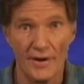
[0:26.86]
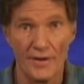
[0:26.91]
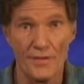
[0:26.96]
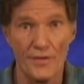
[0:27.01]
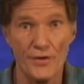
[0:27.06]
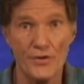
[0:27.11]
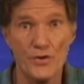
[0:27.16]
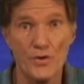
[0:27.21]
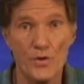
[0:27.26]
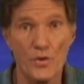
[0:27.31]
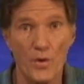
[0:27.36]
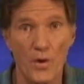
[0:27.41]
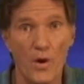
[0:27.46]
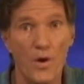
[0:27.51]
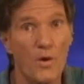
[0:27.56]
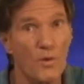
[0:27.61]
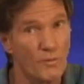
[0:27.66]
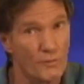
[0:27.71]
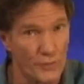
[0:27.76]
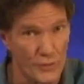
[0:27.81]
the new
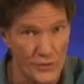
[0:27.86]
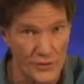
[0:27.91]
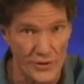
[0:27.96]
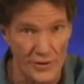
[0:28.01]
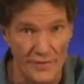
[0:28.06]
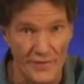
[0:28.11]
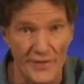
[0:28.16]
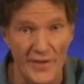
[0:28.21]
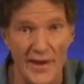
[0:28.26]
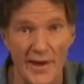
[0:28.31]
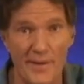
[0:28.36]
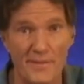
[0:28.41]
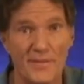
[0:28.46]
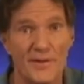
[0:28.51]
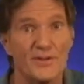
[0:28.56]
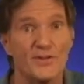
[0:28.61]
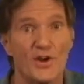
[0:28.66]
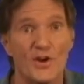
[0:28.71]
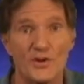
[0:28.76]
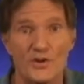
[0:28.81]
home version of the game
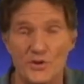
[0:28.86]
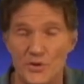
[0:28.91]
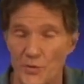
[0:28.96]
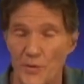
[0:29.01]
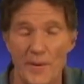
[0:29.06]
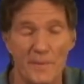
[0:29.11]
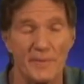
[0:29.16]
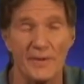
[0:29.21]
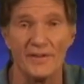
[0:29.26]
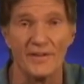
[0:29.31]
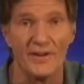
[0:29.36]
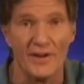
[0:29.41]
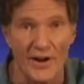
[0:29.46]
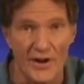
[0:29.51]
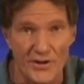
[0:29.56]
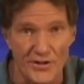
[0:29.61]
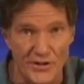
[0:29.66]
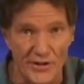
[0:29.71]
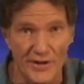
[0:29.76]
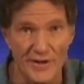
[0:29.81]
that's sweeping the
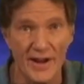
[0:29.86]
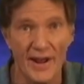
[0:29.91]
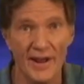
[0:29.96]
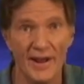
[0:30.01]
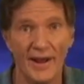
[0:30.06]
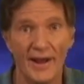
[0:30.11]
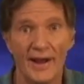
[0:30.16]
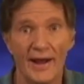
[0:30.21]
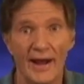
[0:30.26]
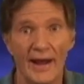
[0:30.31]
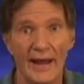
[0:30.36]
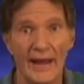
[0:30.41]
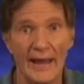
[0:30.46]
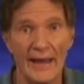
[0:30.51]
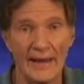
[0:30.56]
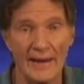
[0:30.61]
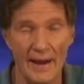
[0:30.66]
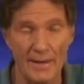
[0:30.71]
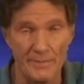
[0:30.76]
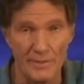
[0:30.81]
nation,
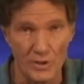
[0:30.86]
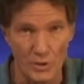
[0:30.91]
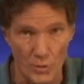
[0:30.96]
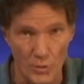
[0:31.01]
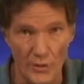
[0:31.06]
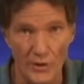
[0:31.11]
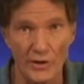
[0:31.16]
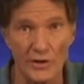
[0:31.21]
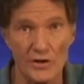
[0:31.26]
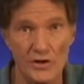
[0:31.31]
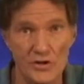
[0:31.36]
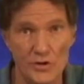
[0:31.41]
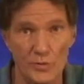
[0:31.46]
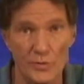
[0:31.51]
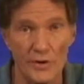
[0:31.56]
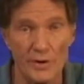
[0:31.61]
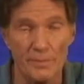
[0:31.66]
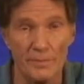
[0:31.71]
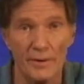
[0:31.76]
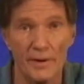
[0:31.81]
and I mean really
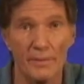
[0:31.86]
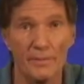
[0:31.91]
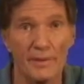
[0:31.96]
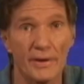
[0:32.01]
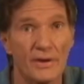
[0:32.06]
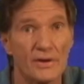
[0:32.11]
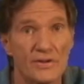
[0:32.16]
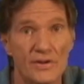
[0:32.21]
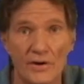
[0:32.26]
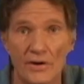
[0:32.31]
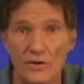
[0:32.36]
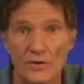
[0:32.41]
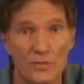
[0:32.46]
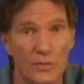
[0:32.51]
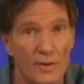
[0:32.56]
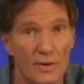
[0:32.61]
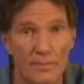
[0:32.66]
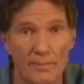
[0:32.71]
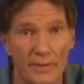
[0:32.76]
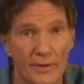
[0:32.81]
sweeping because it is
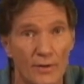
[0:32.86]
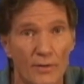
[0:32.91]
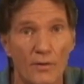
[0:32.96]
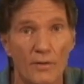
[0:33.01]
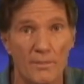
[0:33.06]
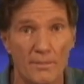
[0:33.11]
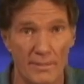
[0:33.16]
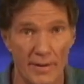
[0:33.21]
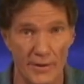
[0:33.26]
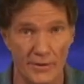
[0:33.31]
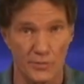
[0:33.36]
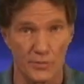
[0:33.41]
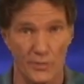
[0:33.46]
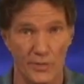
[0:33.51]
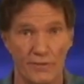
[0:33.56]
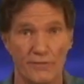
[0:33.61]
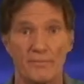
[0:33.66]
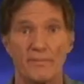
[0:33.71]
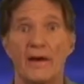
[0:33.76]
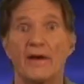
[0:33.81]
one big old mess
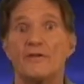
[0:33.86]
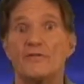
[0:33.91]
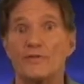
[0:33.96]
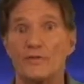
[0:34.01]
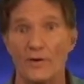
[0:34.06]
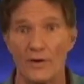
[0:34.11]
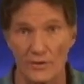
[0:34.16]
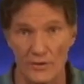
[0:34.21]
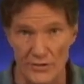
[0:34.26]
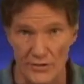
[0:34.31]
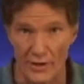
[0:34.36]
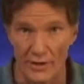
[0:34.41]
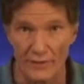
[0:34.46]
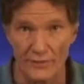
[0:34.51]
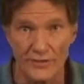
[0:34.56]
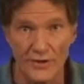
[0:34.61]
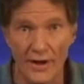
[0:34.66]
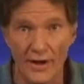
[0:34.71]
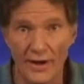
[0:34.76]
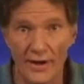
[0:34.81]
we've made for
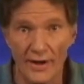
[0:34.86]
ourselves.